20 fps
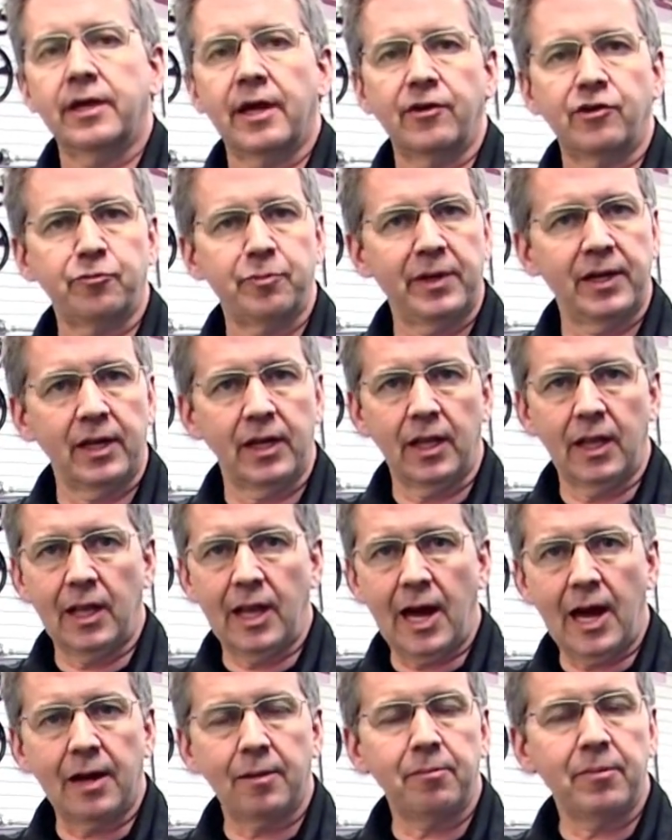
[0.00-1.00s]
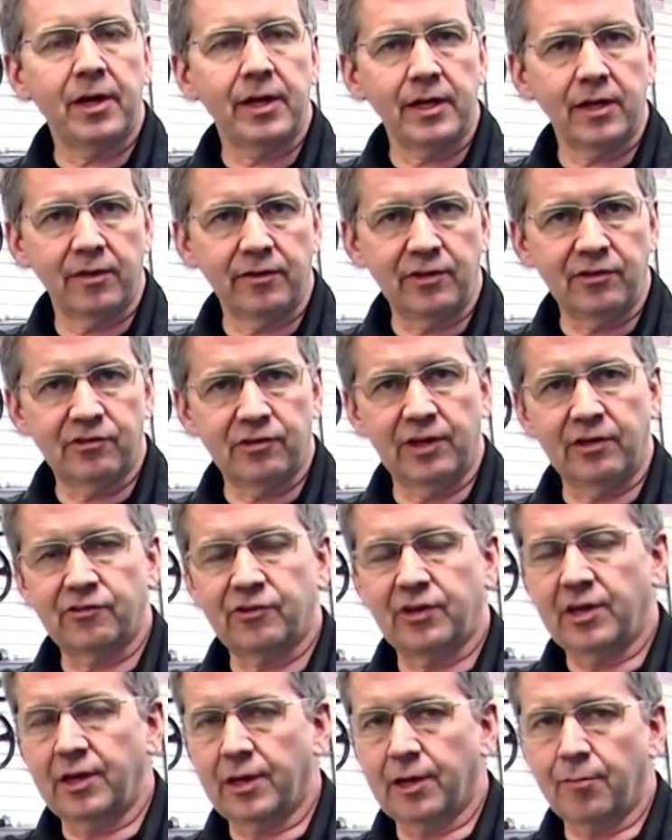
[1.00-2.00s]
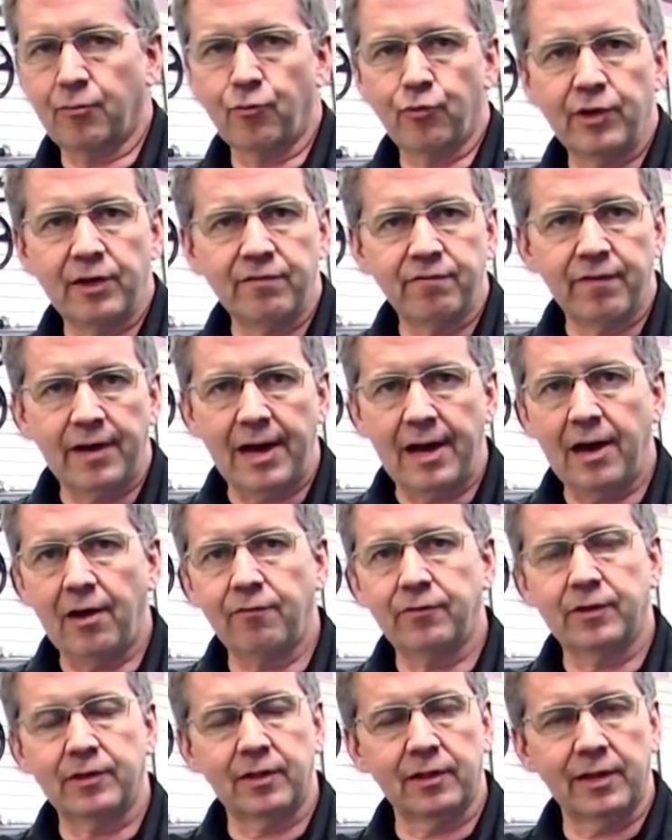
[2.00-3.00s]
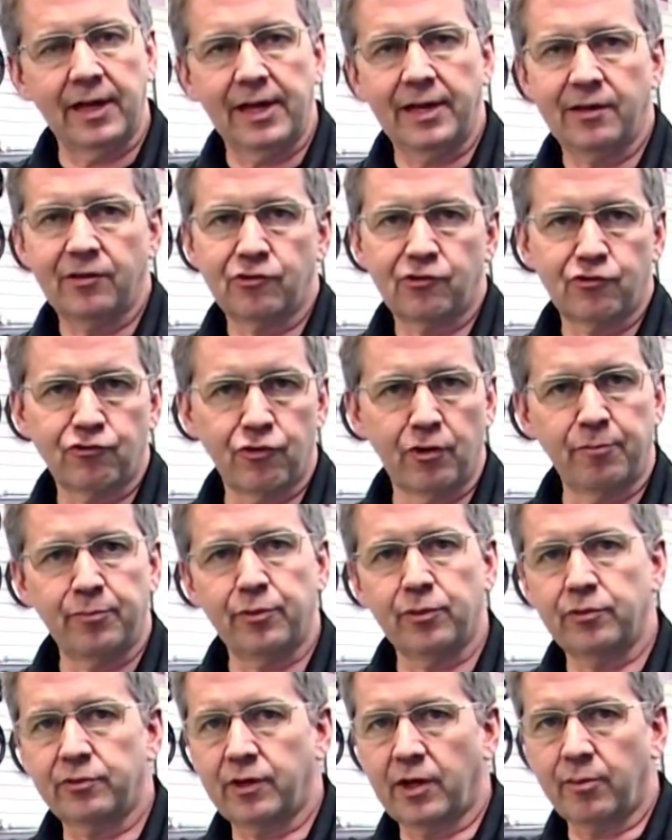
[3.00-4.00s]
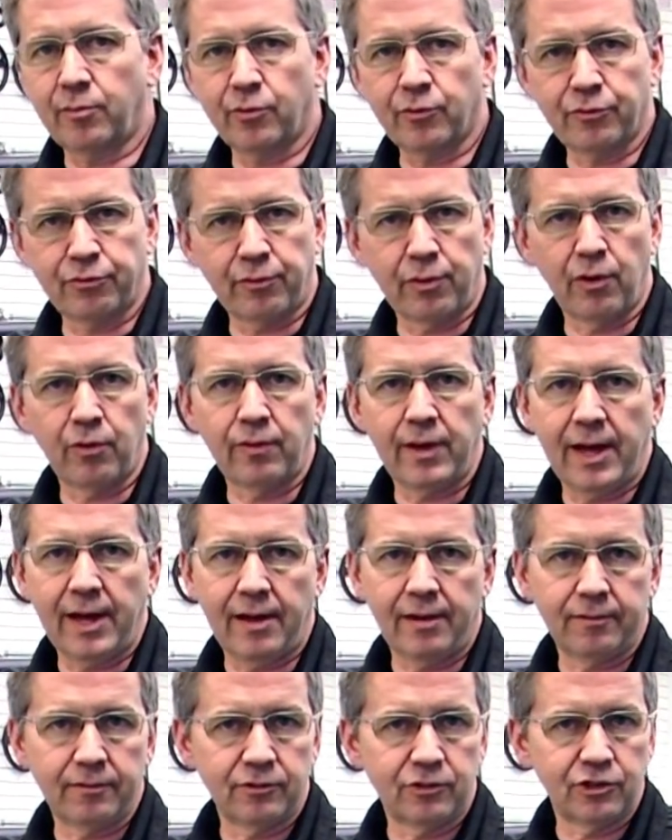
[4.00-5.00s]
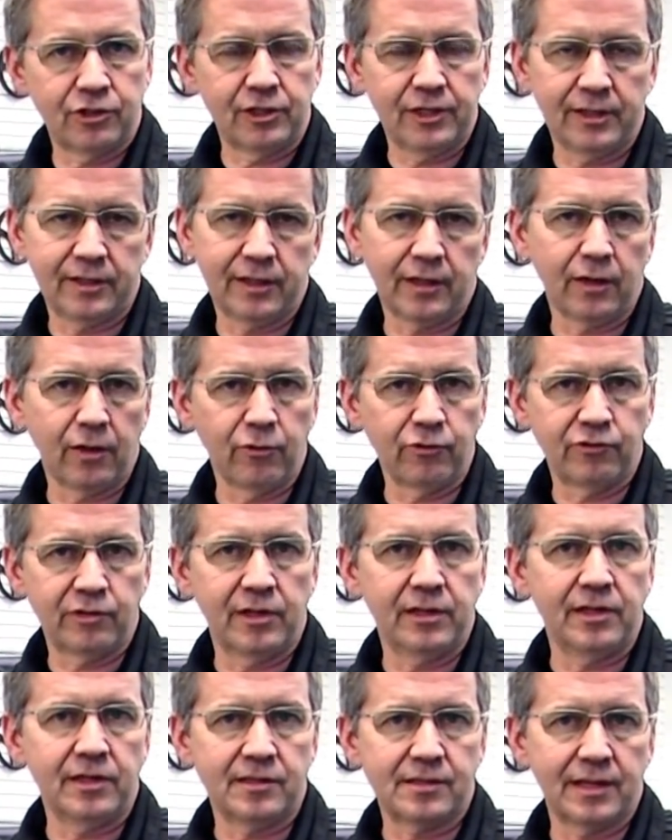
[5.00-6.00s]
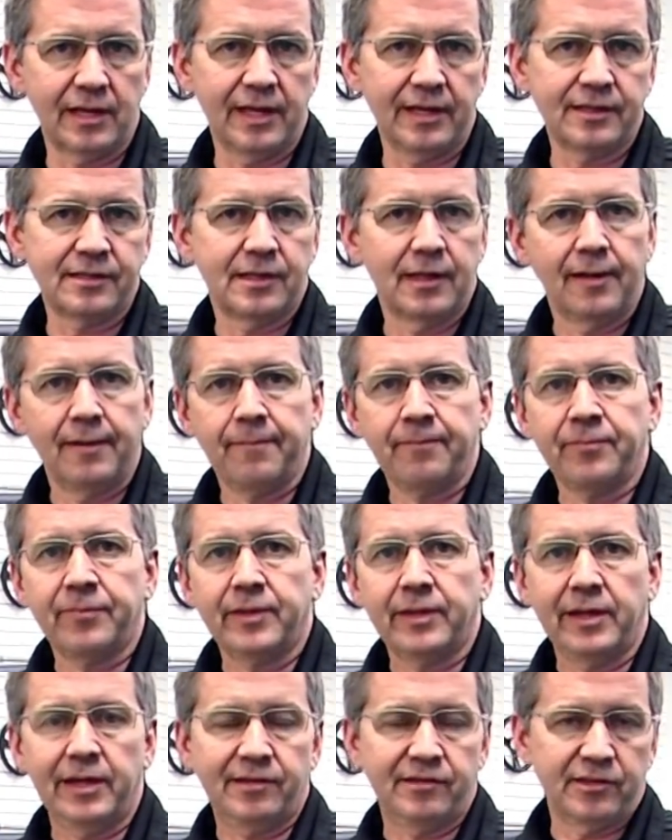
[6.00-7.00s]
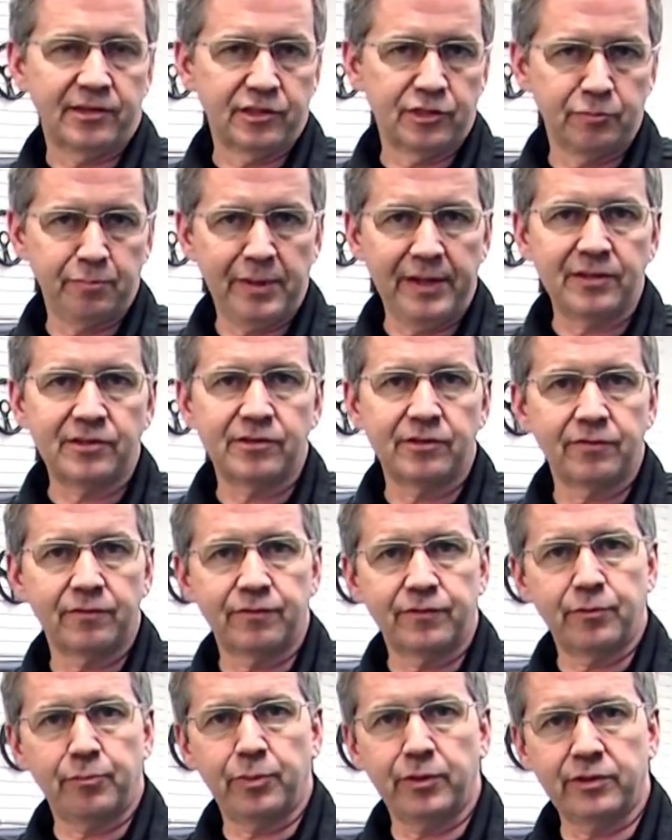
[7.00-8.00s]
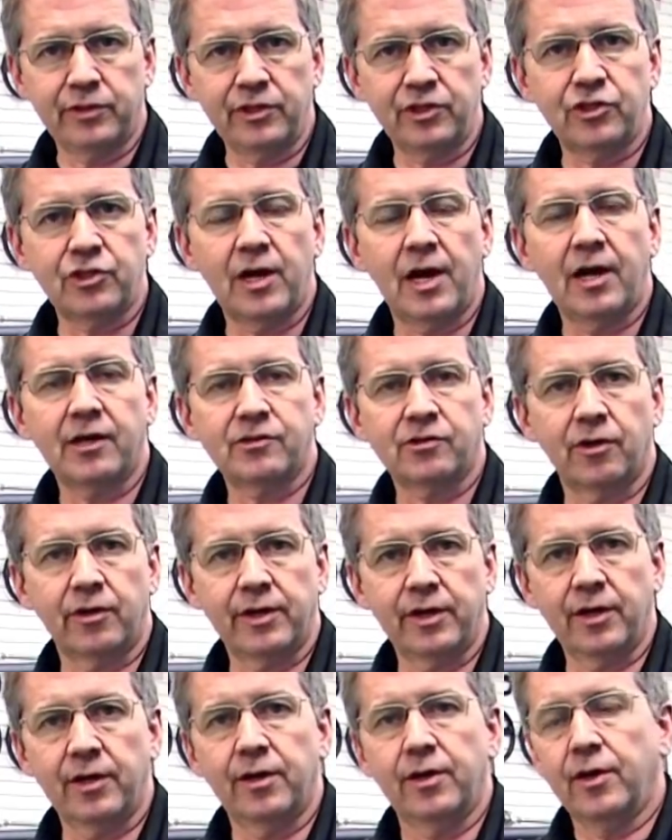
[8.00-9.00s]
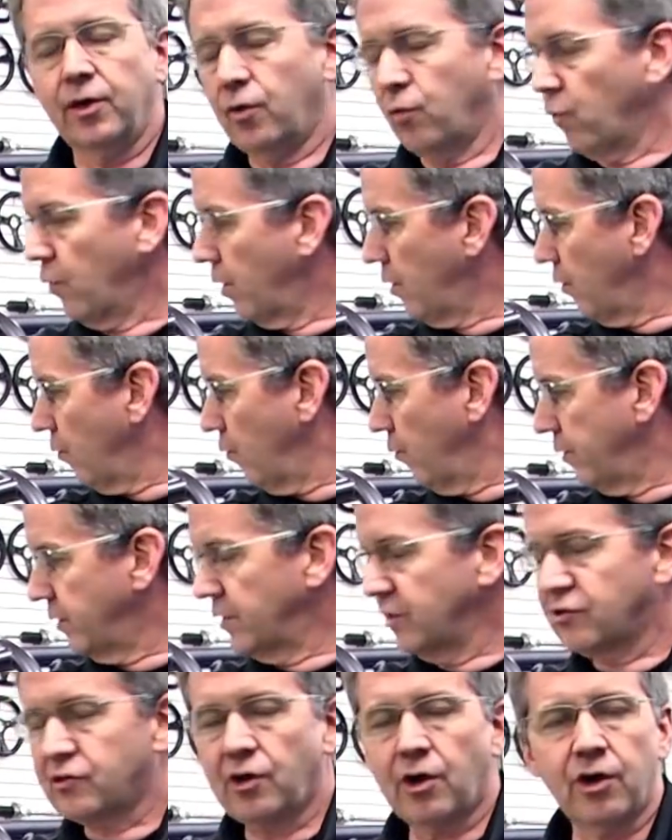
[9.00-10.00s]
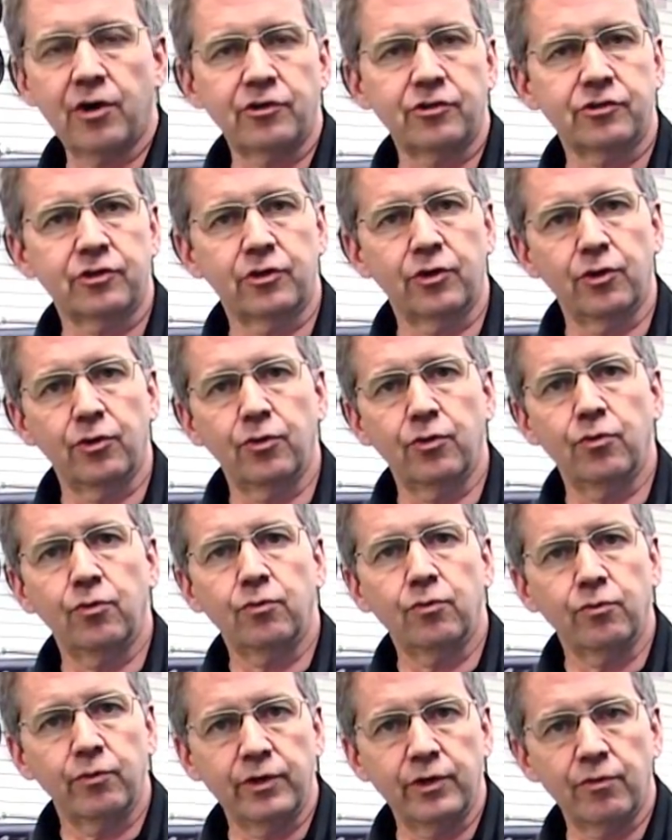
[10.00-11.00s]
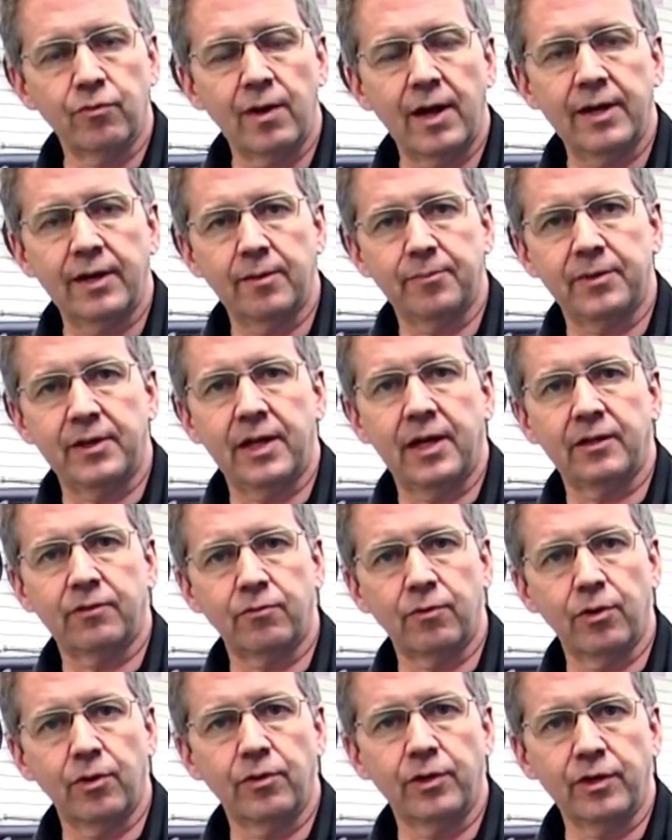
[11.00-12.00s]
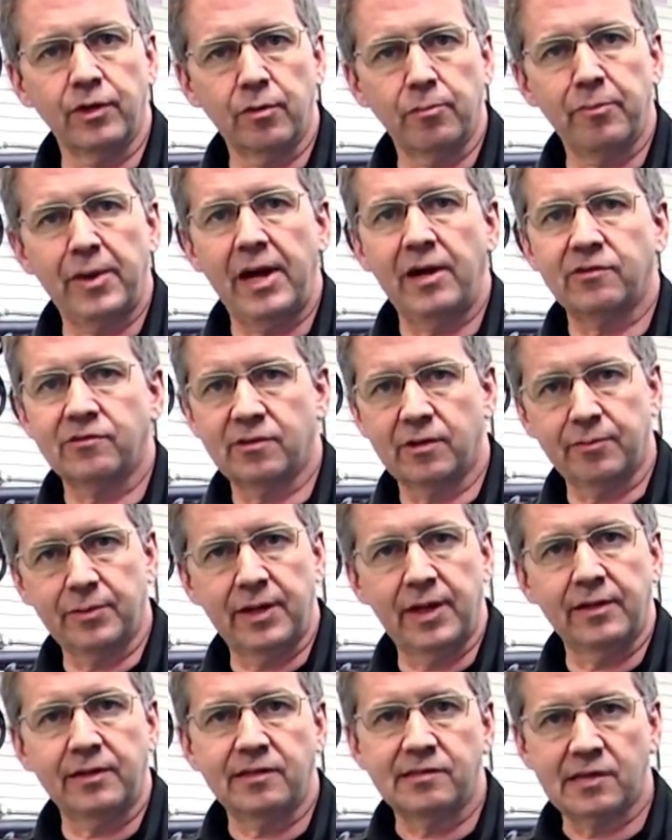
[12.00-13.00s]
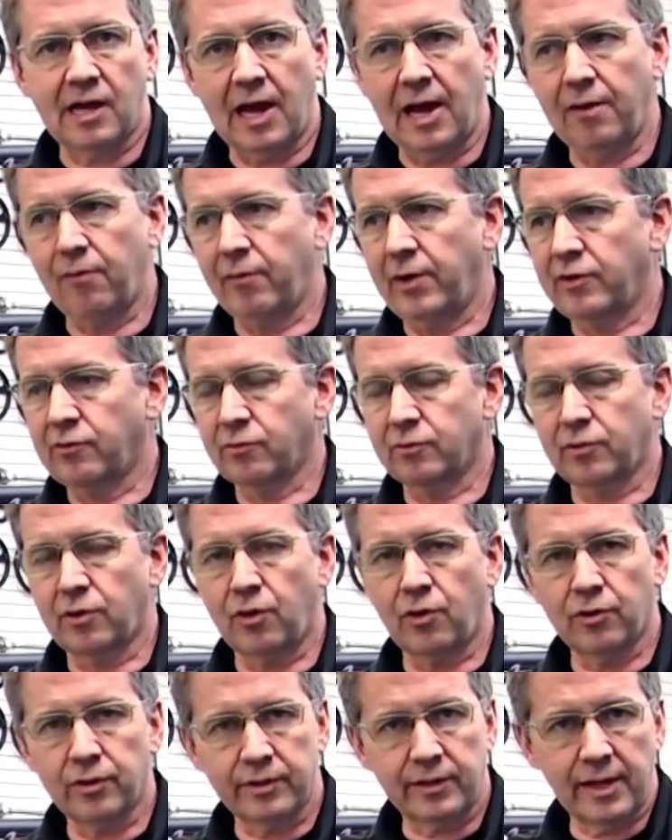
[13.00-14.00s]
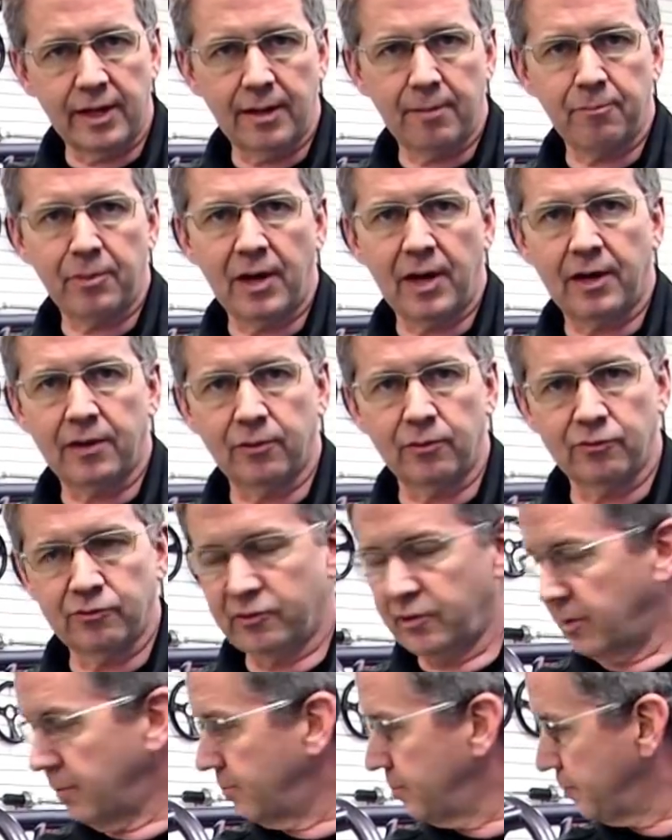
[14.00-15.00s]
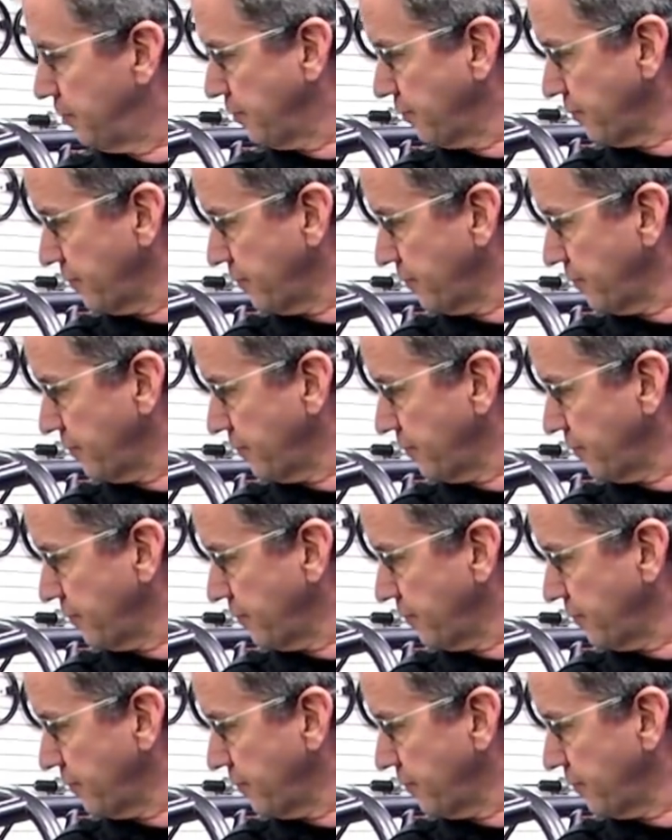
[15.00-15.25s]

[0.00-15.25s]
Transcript: You guys are spending a lot of money on these things, getting them revalved in the latest triple, double throwdown shit that goes in these things. It's expensive to put these shocks on here. Well, when these cars go, when you're riding up and down the road and you're bouncing up and down these highways with all the damn potholes in them,